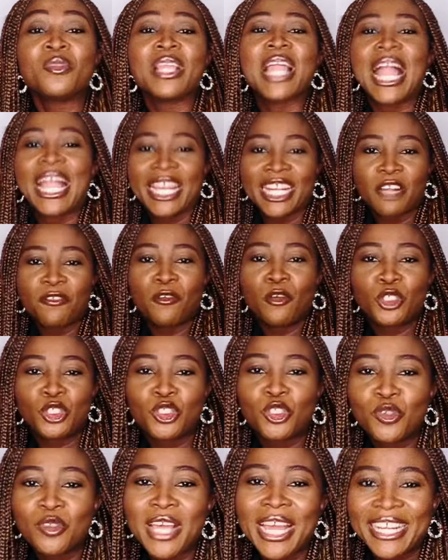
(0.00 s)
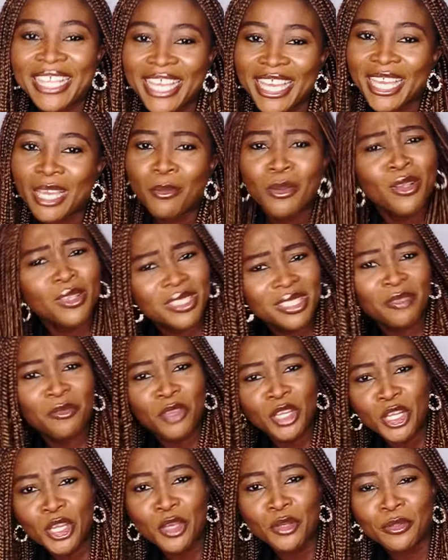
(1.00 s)
I can afford to do that here because the
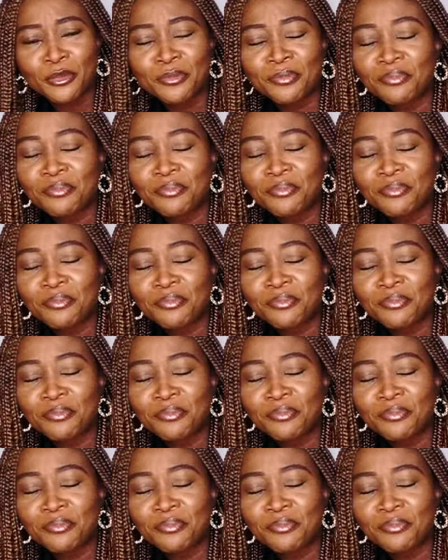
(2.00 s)
video,